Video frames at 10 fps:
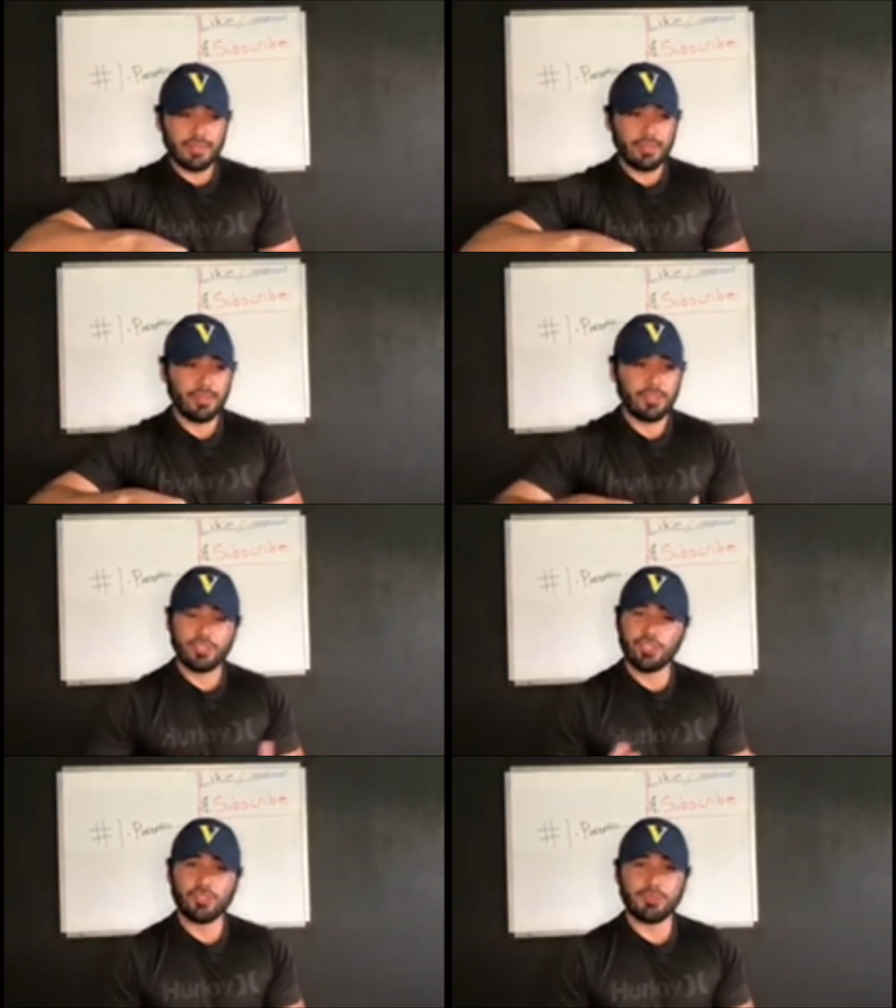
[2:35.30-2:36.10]
she
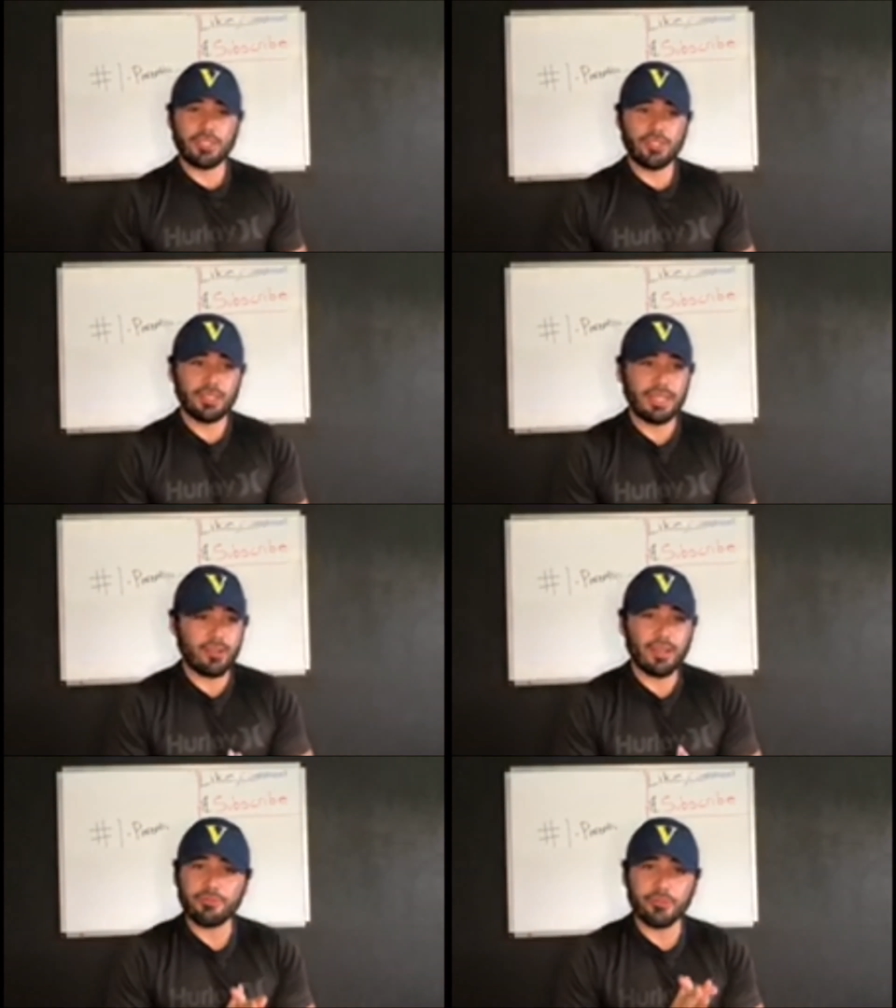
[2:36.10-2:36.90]
just made sure all
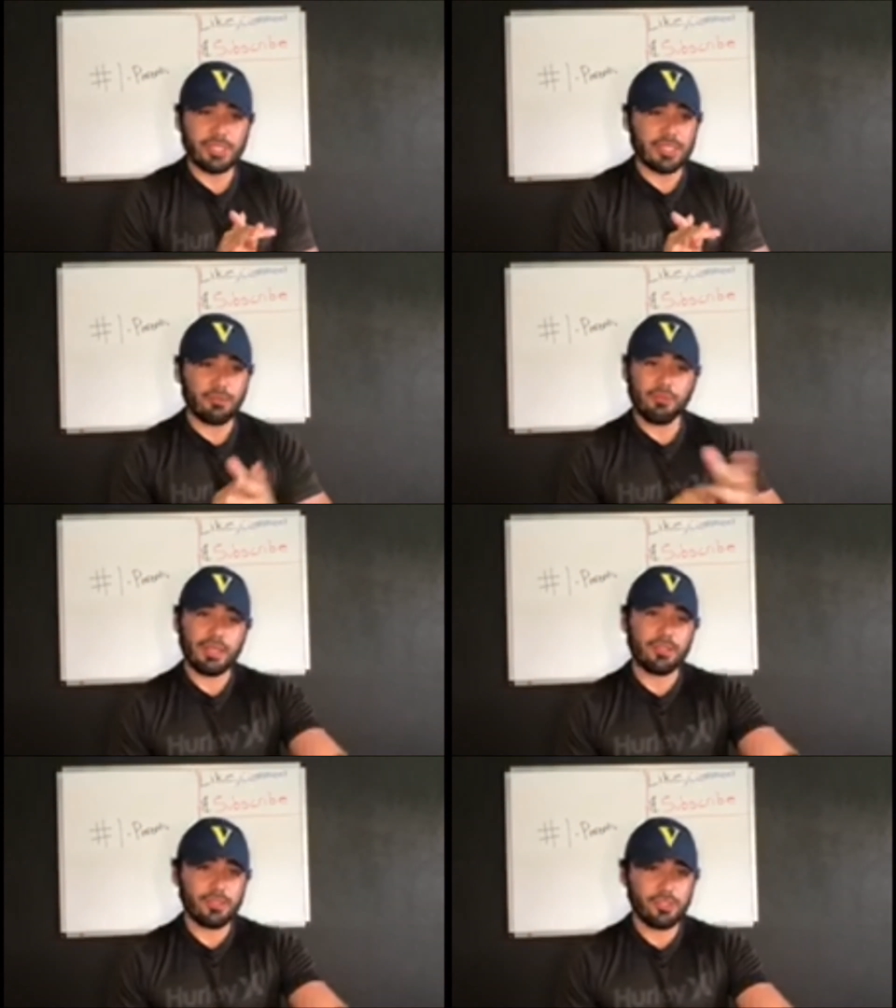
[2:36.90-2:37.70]
right, Frankie, I'm gonna buy you
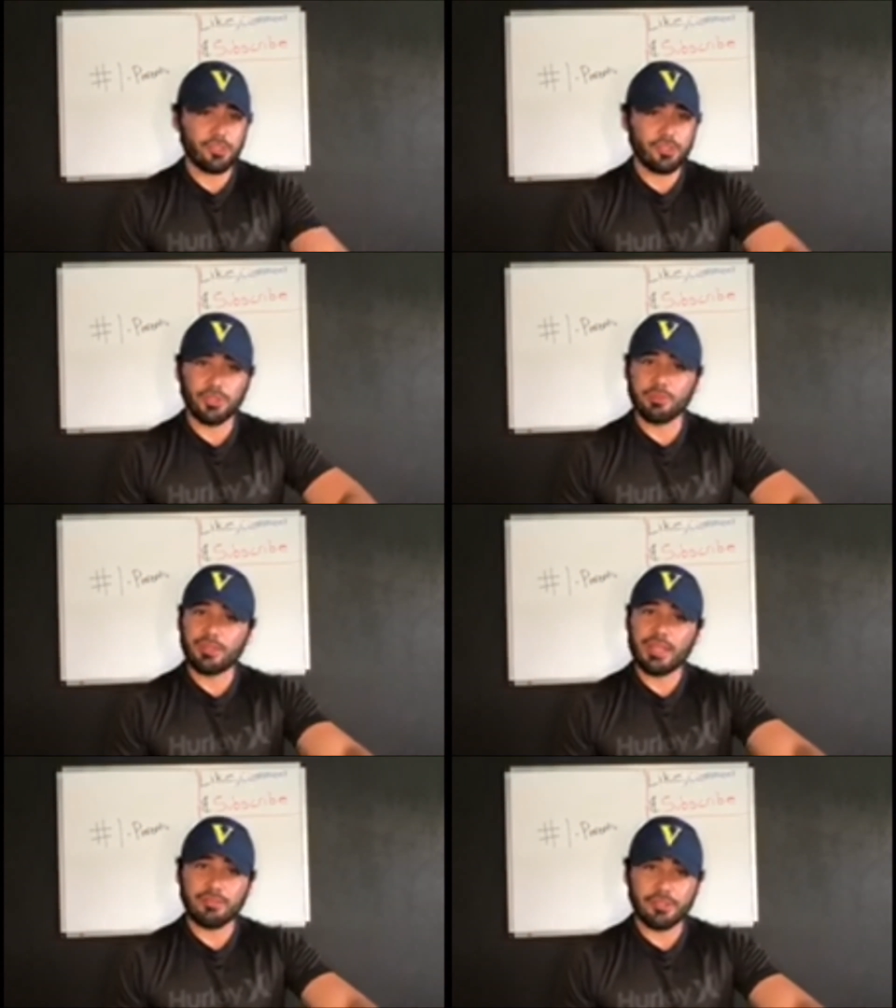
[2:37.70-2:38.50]
these shoes, but you better
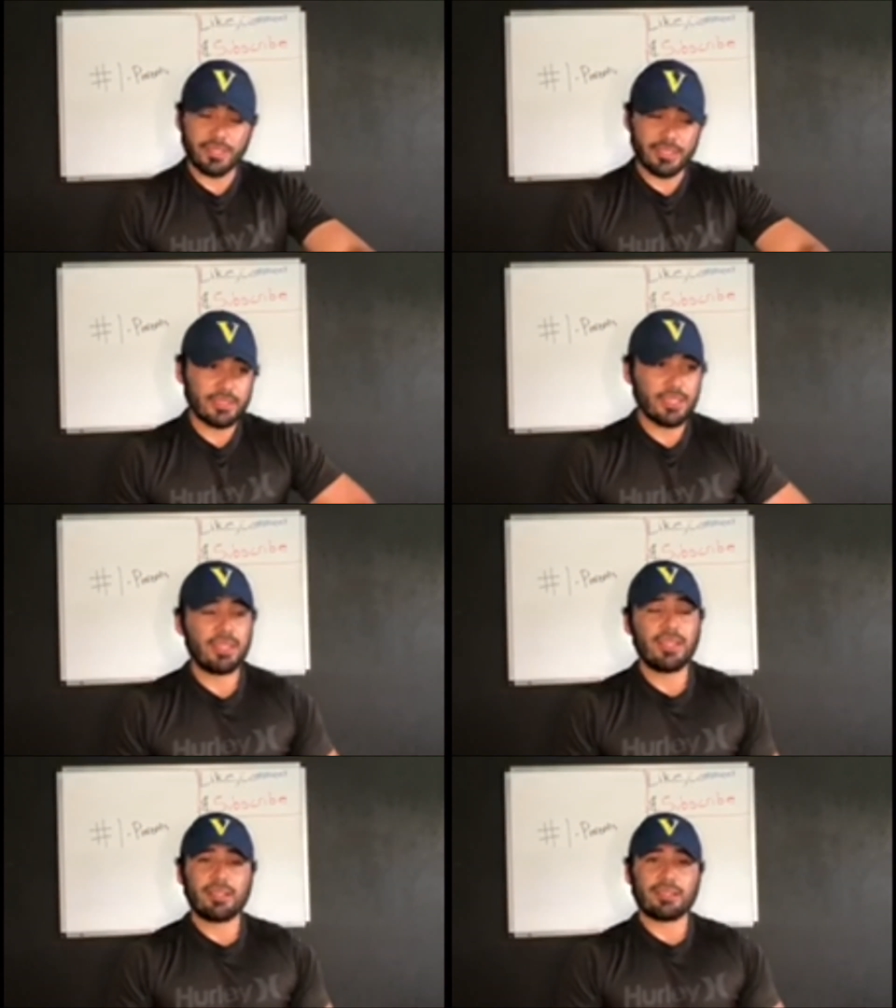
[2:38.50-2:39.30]
have grades
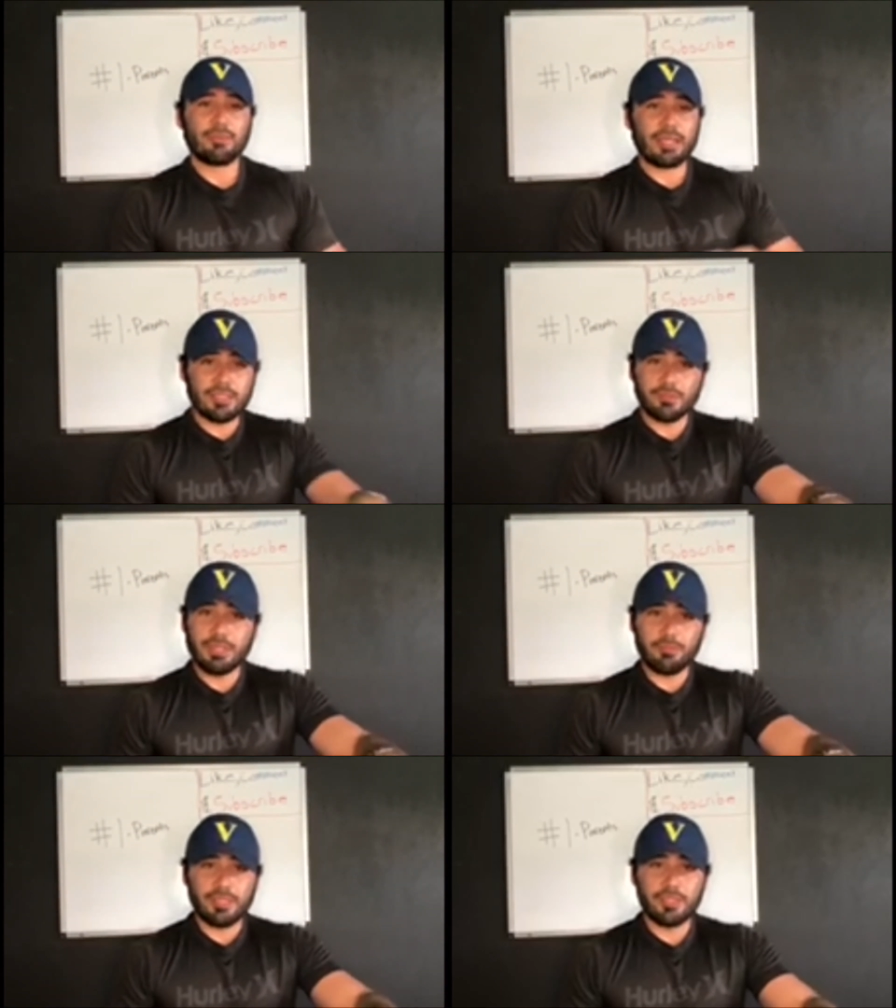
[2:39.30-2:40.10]
because I'm not gonna spend
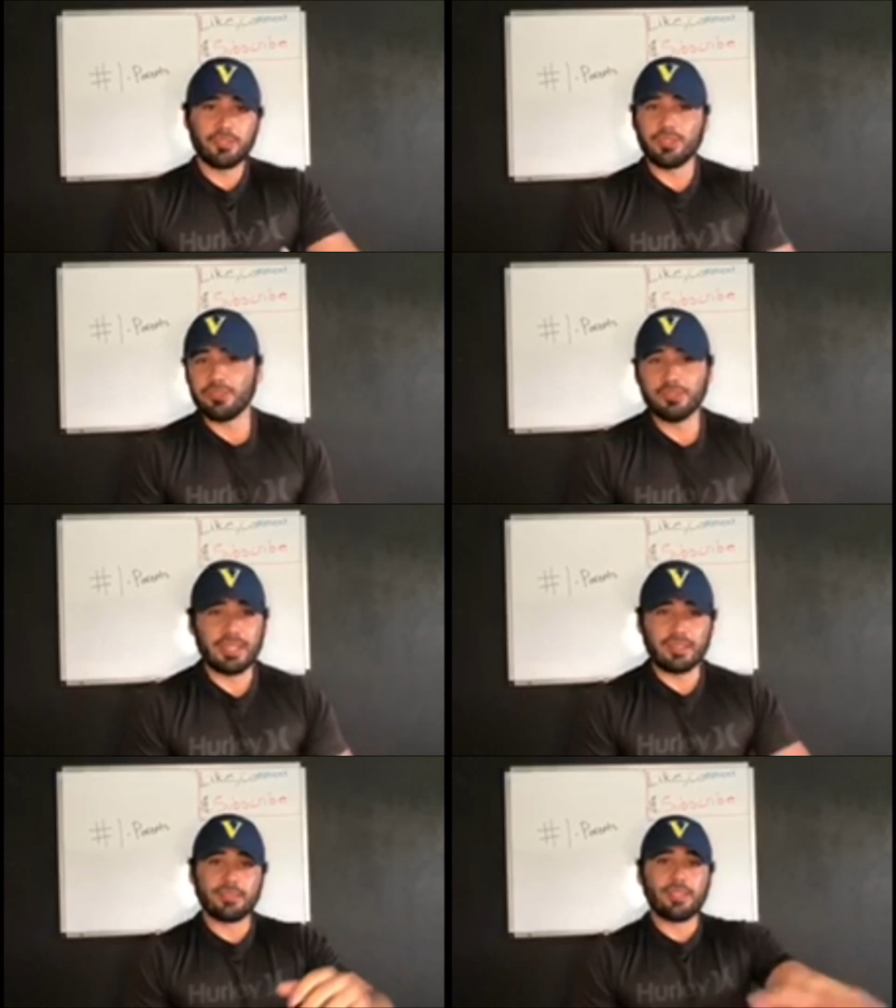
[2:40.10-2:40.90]
money on you and you're a
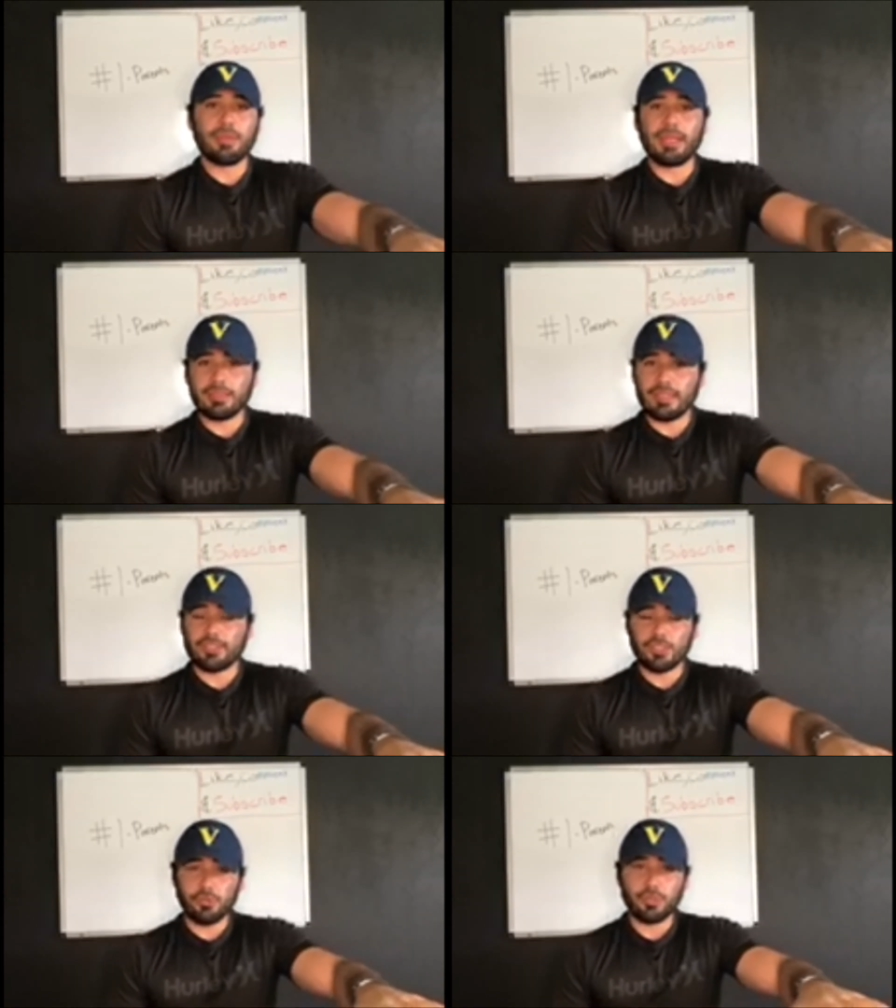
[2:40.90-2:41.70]
dumbass at
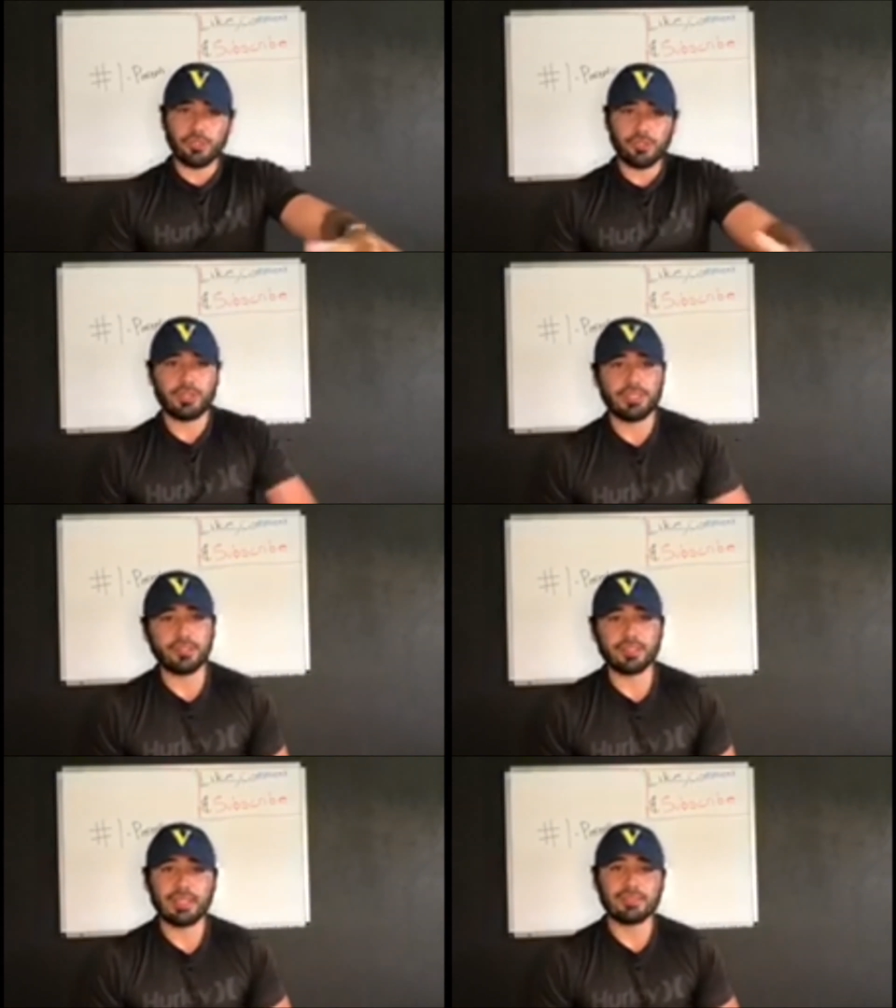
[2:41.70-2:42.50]
school, failing your
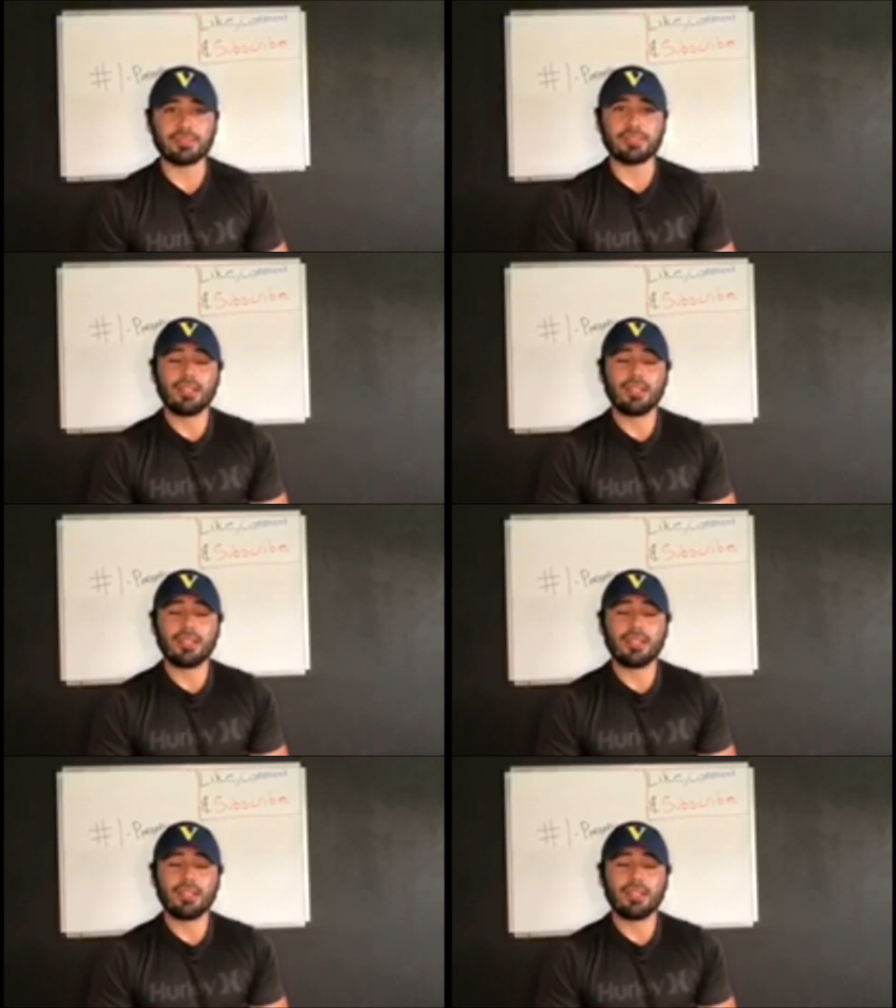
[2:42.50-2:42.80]
classes.